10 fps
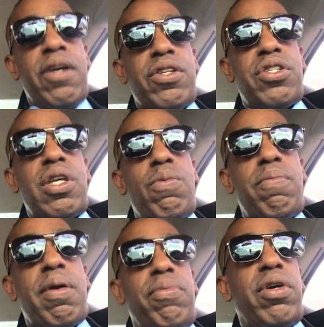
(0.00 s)
to see
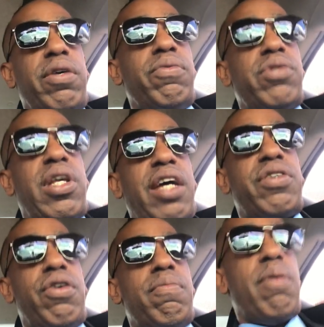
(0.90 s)
what's
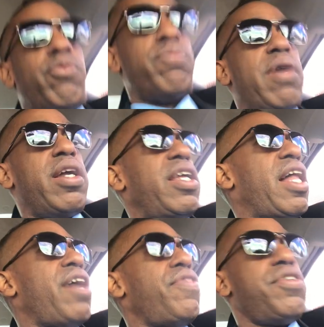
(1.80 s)
actually on people's mind and
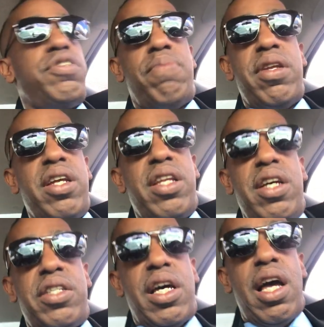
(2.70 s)
how they're spending
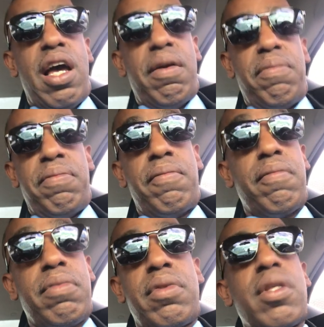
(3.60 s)
their time.
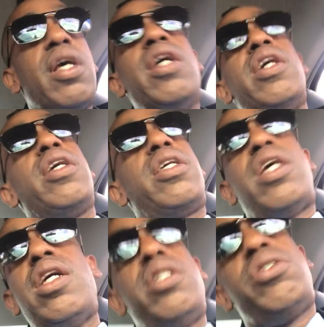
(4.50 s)

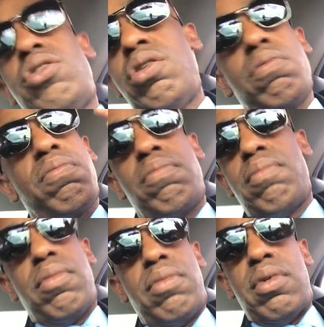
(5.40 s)
Kids,
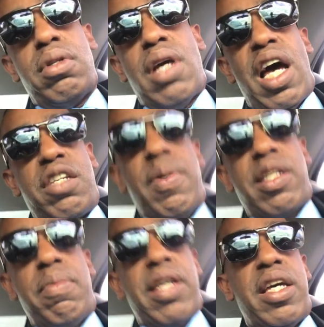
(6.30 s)
I expect
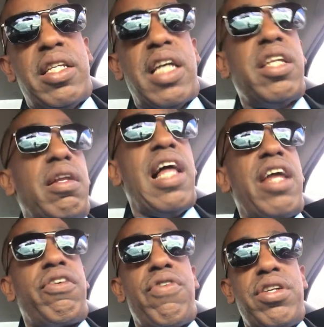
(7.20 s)
to be kids. I did a
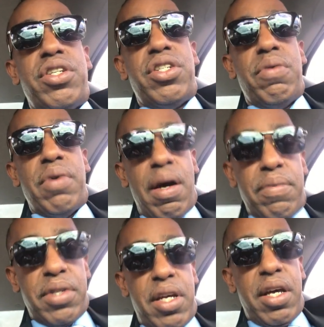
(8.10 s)
lot of crazy shit when I
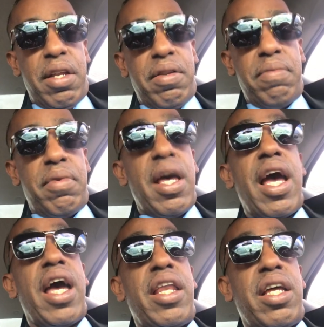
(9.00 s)
was a kid
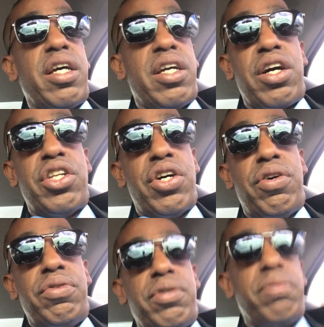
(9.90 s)
and a young
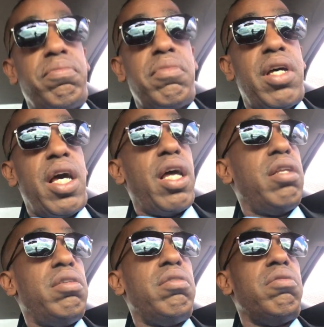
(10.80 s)
adult,
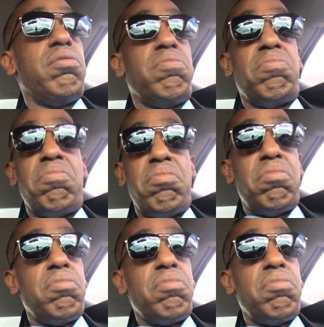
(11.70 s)
and